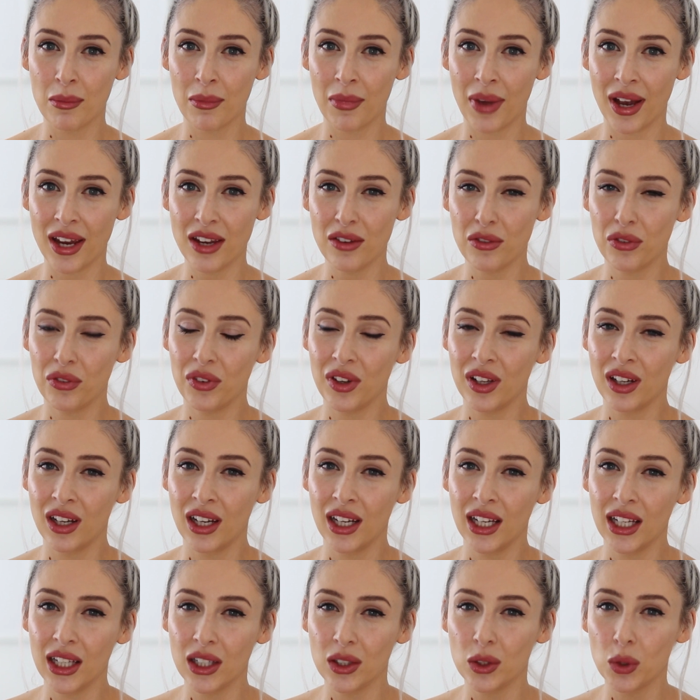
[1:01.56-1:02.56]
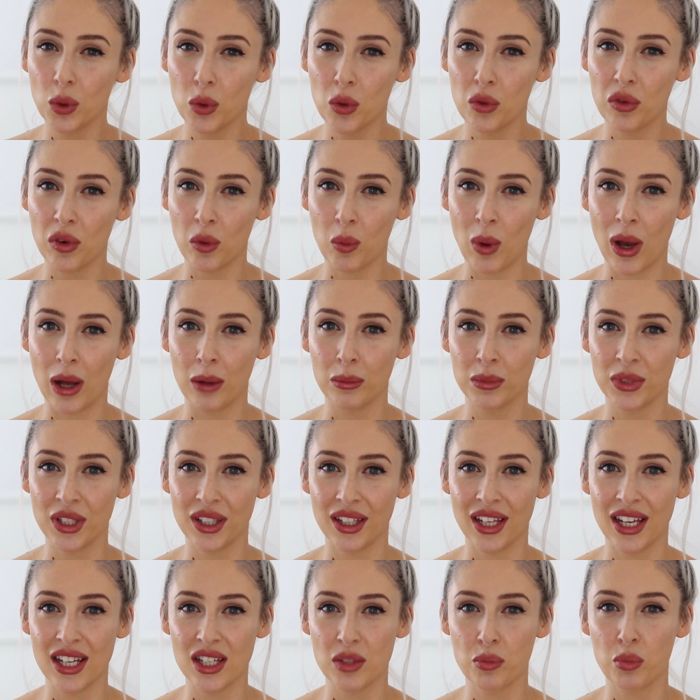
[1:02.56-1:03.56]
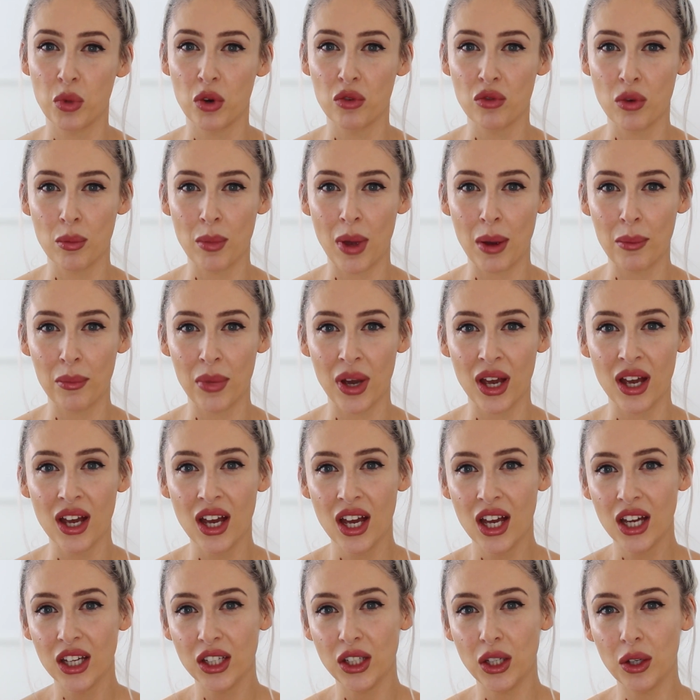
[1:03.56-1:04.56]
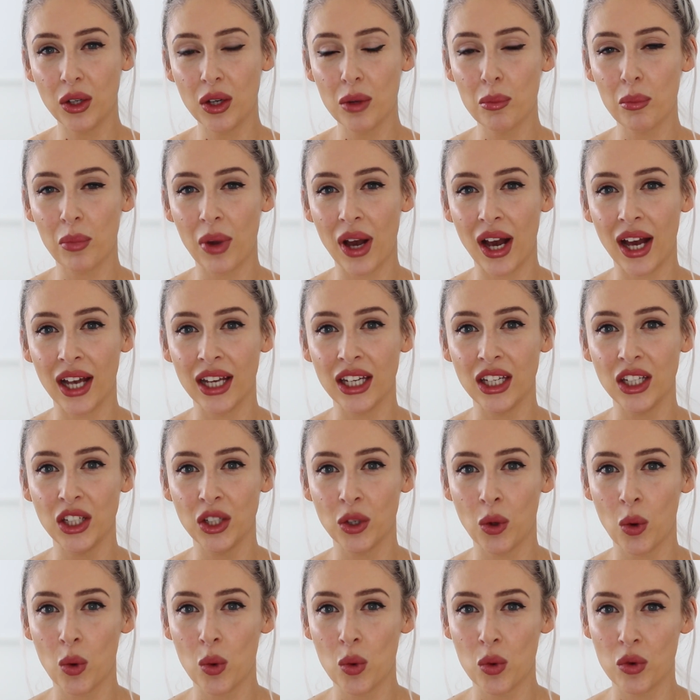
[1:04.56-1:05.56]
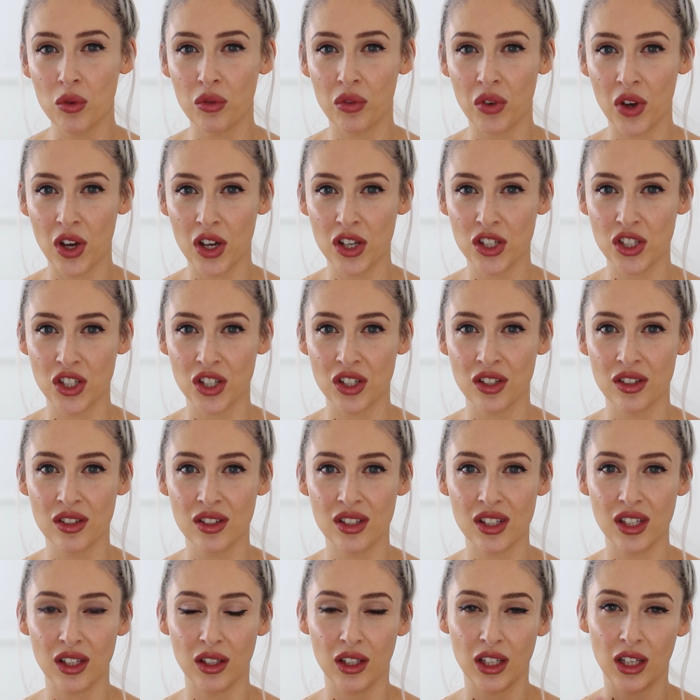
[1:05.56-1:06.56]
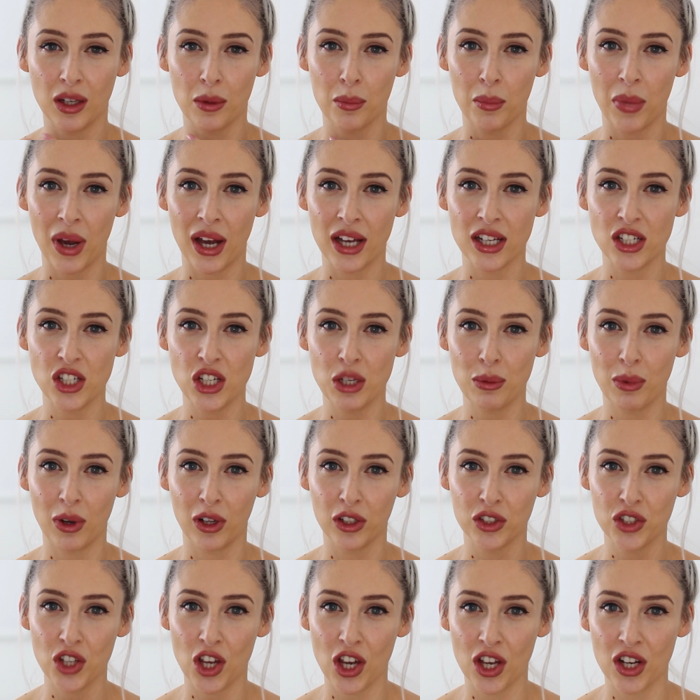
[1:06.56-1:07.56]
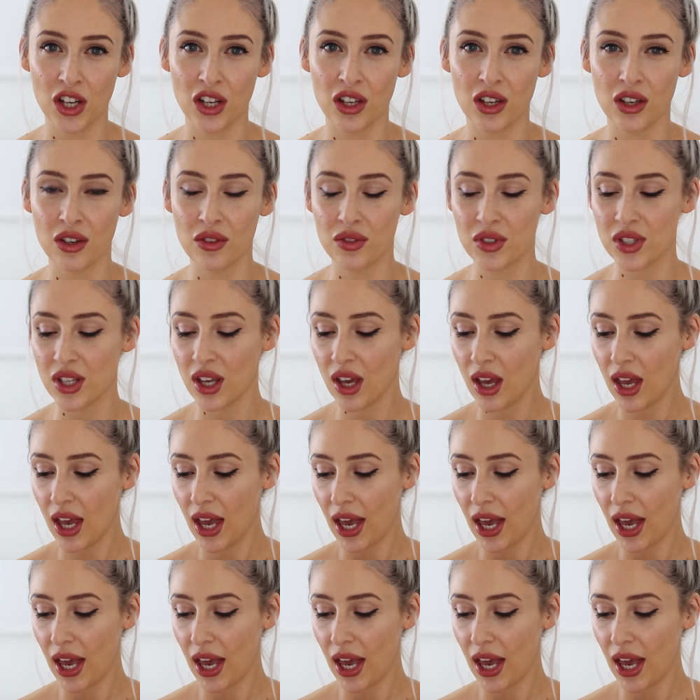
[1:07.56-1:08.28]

might feel a little overwhelmed at this, but remember, you can buy your own versions, you can buy cheap alternatives.